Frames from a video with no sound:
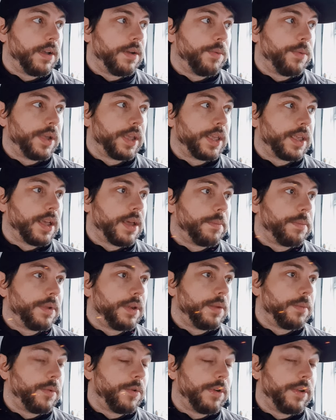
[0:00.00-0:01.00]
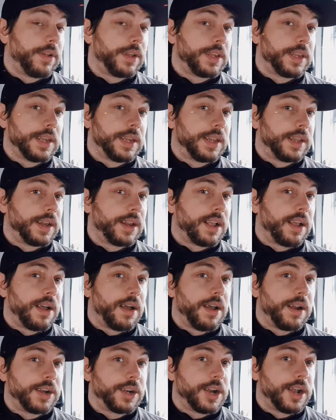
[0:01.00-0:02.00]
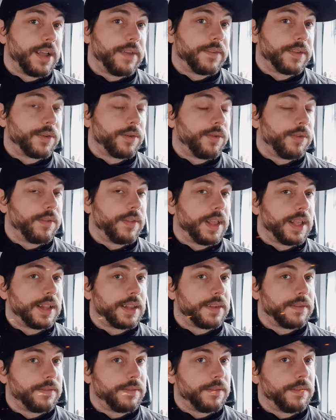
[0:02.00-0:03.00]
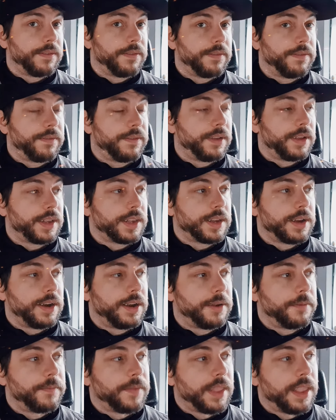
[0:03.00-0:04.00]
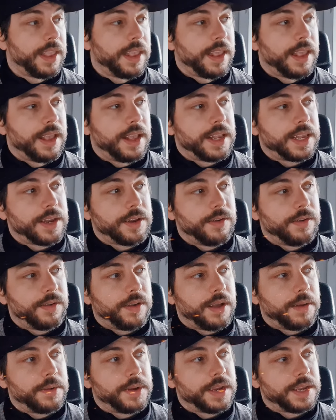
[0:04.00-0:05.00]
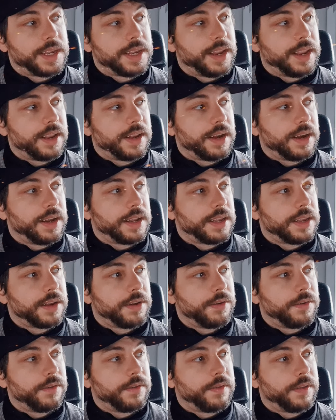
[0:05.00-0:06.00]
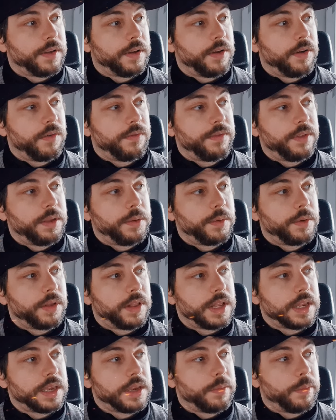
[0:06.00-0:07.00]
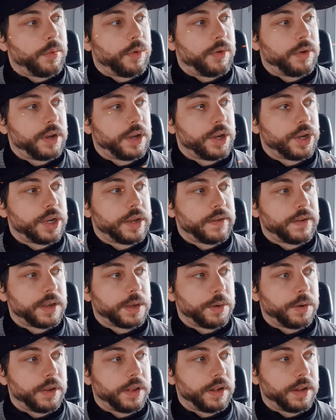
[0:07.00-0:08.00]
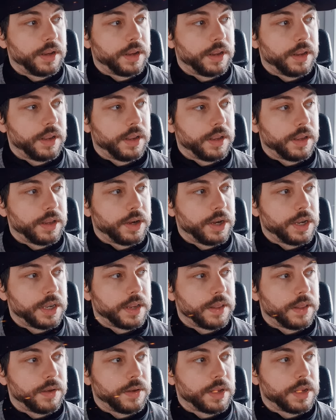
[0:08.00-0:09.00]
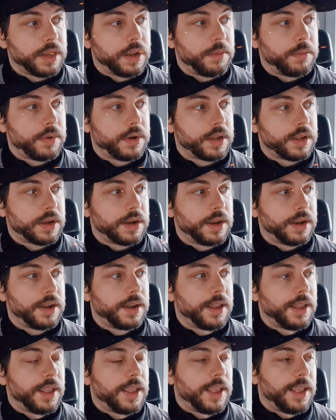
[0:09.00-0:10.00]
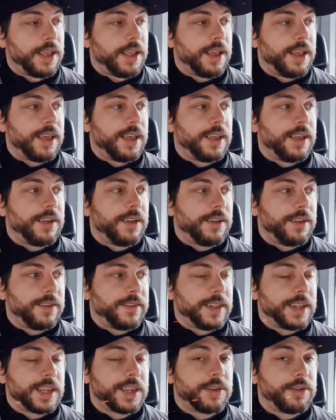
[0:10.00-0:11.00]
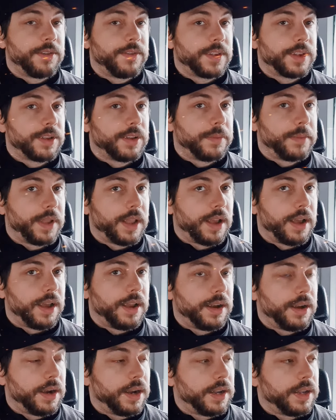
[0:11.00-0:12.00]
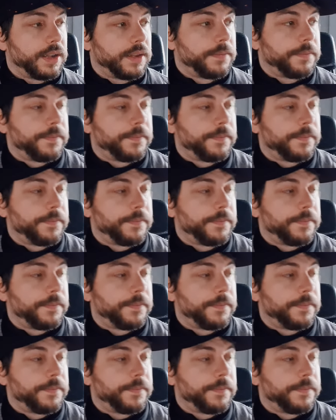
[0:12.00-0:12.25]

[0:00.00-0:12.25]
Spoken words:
waking up in the morning, sitting in a car, driving, all that things, right? So I'm just saying that. Right? So hopefully we're gonna see more initiatives and increasing those numbers, right? It's always gonna be high, right?